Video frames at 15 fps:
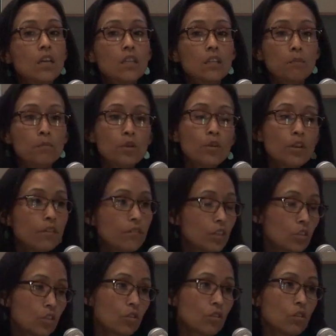The beauty of the
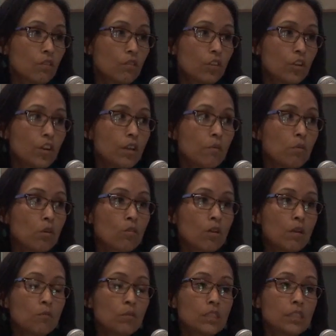Circle of Learning
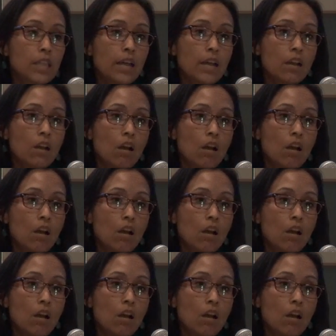program was that